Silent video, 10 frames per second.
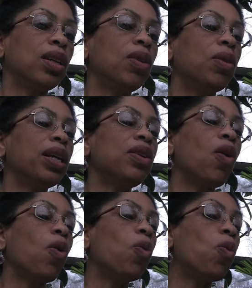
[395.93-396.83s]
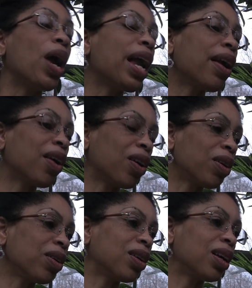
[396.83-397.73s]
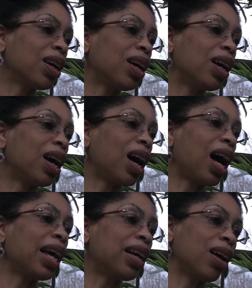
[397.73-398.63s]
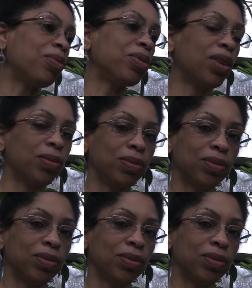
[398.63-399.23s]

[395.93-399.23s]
oh, I know where I come from